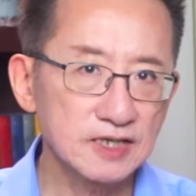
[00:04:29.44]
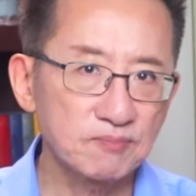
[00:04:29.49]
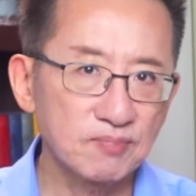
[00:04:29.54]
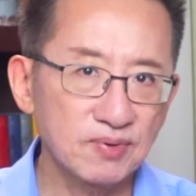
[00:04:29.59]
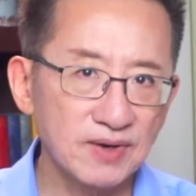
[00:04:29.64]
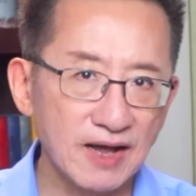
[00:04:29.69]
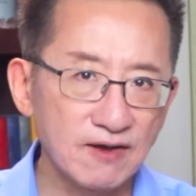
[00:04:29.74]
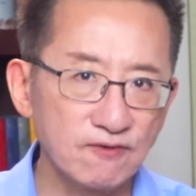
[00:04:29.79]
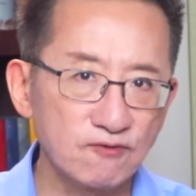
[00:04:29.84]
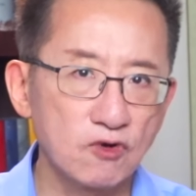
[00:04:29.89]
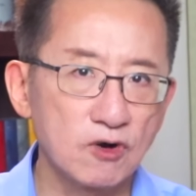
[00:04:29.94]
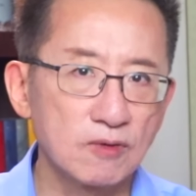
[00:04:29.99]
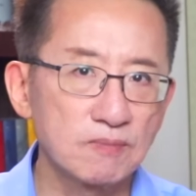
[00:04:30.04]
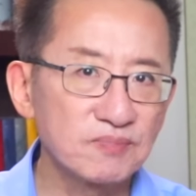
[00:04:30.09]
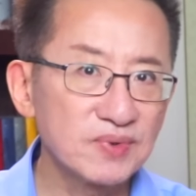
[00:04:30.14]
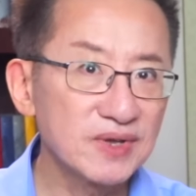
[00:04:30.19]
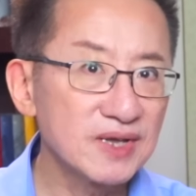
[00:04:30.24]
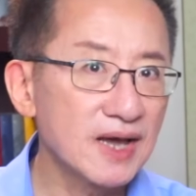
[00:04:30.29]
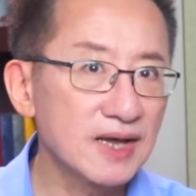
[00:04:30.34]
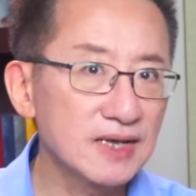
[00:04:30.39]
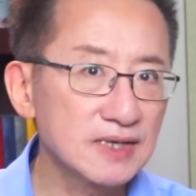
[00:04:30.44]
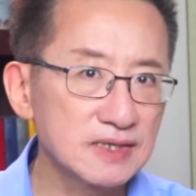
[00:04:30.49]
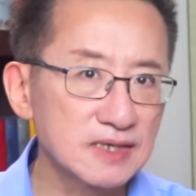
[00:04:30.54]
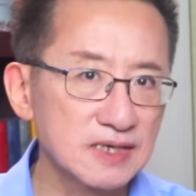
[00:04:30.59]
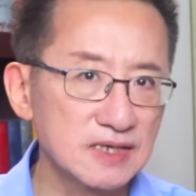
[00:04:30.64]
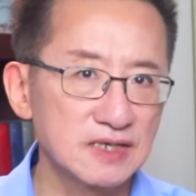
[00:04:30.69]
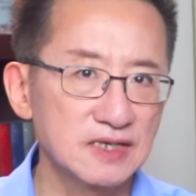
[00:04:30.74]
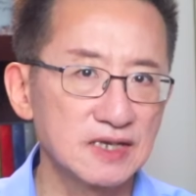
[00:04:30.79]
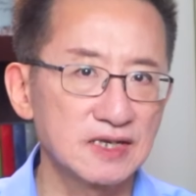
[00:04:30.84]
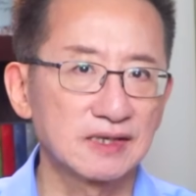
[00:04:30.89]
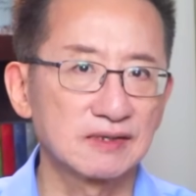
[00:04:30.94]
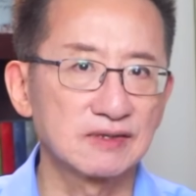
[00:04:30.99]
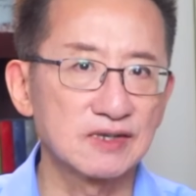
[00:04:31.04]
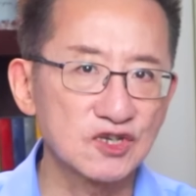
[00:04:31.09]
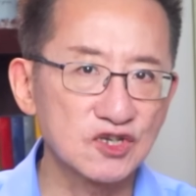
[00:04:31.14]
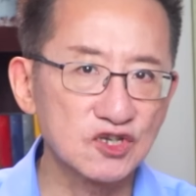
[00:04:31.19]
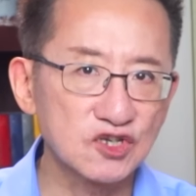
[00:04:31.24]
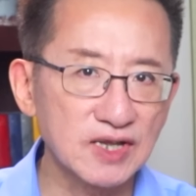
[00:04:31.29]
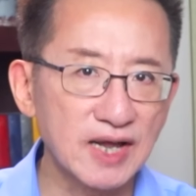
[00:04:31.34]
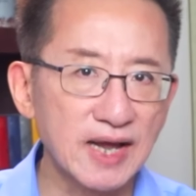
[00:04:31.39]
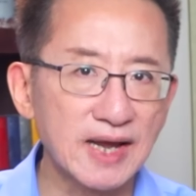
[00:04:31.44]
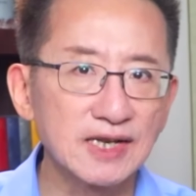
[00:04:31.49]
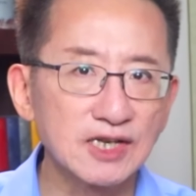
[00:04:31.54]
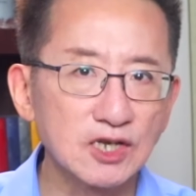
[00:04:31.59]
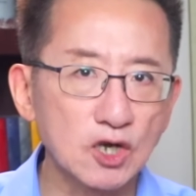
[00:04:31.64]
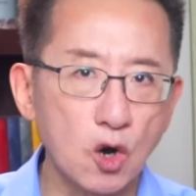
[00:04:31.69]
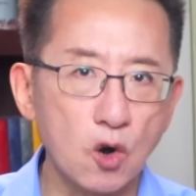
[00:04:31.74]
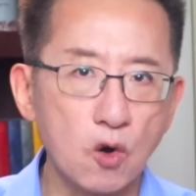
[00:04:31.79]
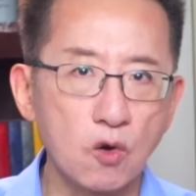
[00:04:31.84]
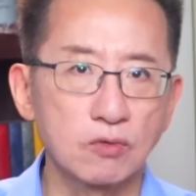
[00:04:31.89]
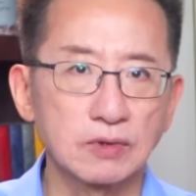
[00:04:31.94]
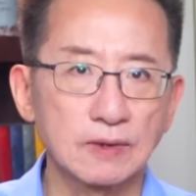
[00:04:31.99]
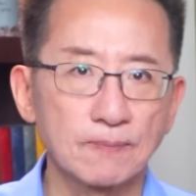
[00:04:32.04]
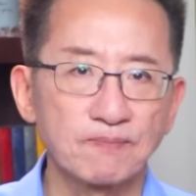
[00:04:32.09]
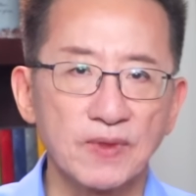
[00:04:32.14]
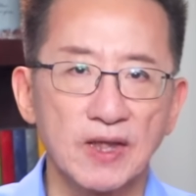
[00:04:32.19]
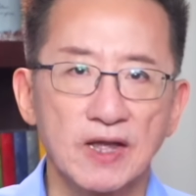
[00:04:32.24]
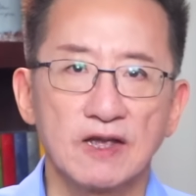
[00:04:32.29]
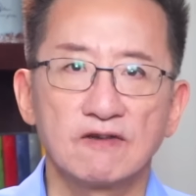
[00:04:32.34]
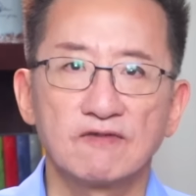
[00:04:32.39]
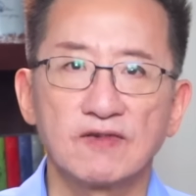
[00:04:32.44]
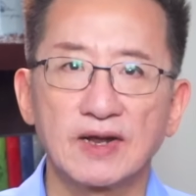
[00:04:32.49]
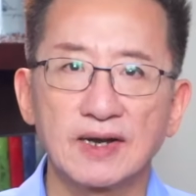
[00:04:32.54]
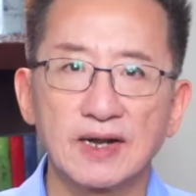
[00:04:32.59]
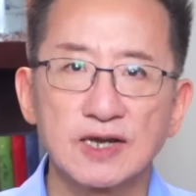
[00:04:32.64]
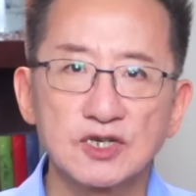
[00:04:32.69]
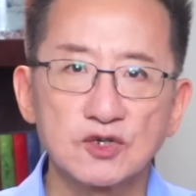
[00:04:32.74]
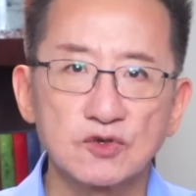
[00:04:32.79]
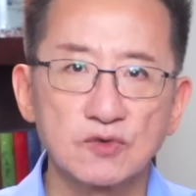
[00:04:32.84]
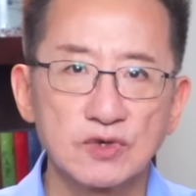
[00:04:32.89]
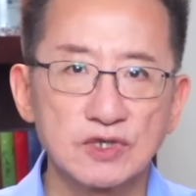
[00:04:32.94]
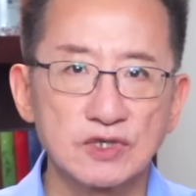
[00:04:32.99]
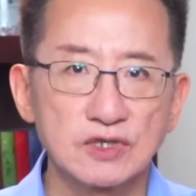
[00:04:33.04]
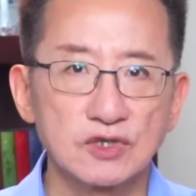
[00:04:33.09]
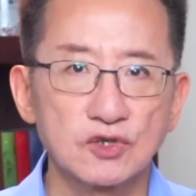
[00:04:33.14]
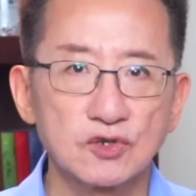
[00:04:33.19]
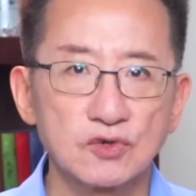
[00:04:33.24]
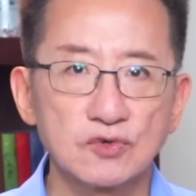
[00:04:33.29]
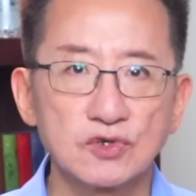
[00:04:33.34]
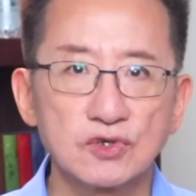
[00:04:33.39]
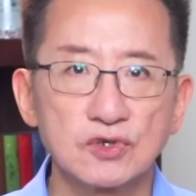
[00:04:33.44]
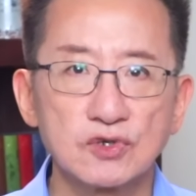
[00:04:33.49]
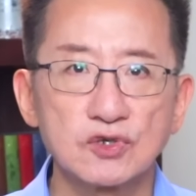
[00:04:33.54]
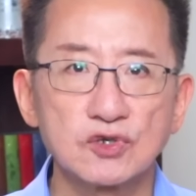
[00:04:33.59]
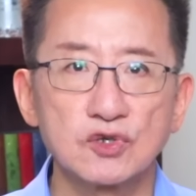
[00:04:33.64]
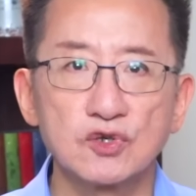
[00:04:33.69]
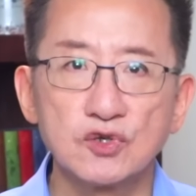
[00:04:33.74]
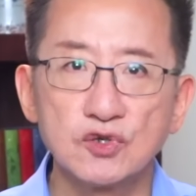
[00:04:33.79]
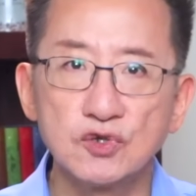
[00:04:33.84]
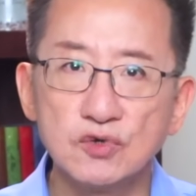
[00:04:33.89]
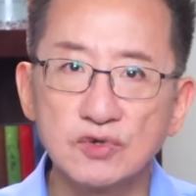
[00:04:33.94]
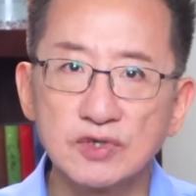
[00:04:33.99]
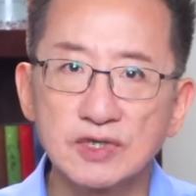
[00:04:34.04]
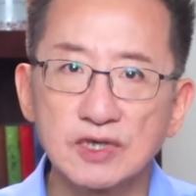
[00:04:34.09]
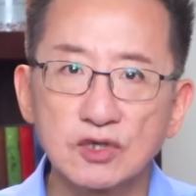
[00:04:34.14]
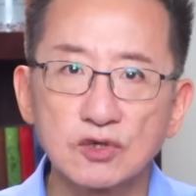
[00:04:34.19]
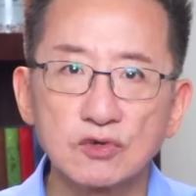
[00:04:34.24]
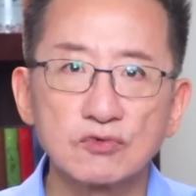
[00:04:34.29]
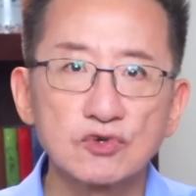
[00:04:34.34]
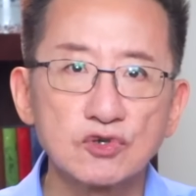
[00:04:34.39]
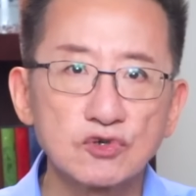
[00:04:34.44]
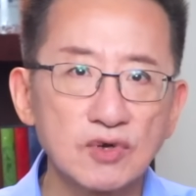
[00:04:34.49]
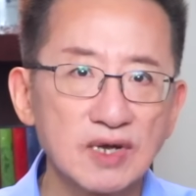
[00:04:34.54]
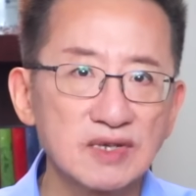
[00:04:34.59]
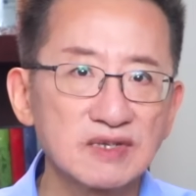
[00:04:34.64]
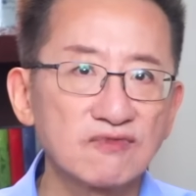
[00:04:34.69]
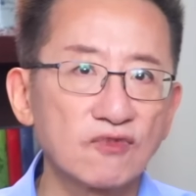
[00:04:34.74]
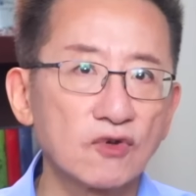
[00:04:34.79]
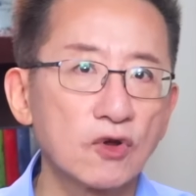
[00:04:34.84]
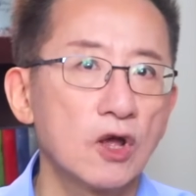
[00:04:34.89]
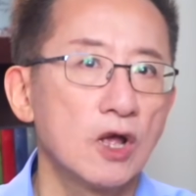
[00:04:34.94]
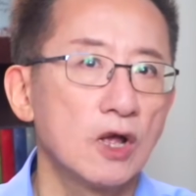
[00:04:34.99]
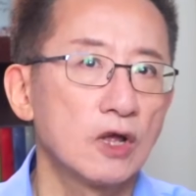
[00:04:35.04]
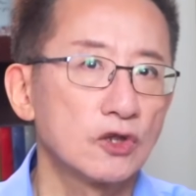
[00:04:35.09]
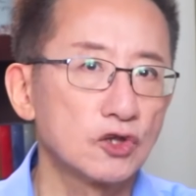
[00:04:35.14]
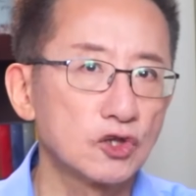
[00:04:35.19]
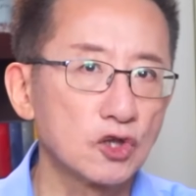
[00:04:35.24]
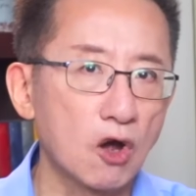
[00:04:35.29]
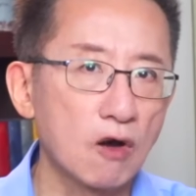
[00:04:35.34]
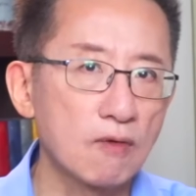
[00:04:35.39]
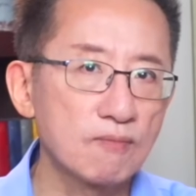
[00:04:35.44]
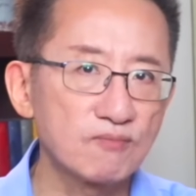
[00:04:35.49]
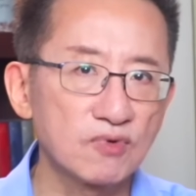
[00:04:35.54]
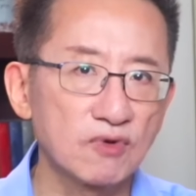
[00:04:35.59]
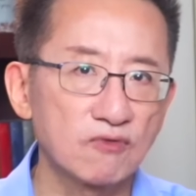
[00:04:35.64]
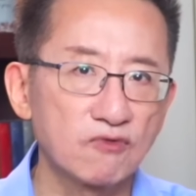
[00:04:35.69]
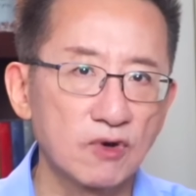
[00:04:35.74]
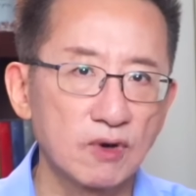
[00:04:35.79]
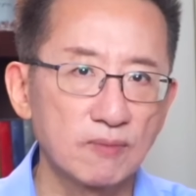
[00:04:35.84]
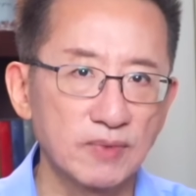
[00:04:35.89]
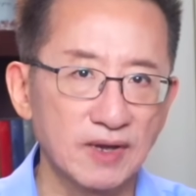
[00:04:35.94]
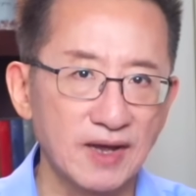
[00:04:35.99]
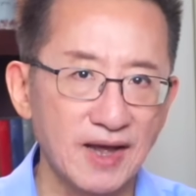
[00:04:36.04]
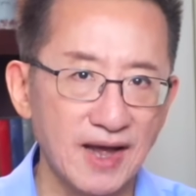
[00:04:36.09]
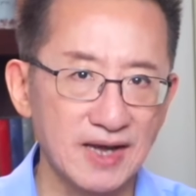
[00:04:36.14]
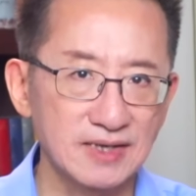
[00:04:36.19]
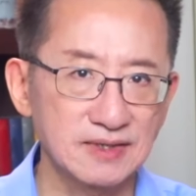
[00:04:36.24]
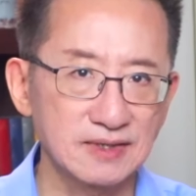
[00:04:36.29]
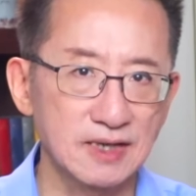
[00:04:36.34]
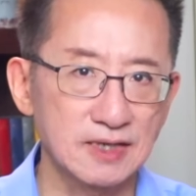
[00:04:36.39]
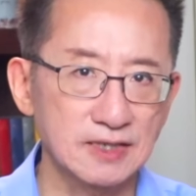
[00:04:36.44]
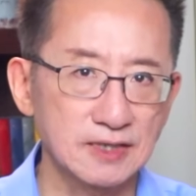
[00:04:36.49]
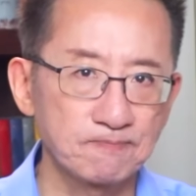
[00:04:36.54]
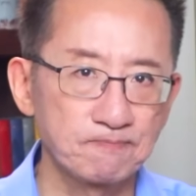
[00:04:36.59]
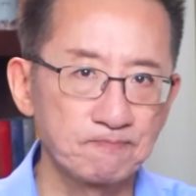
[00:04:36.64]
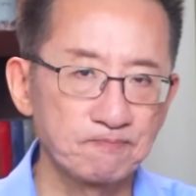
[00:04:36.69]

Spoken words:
platform, BACC, is state-owned. Financial institutions use it to transfer non-performing assets.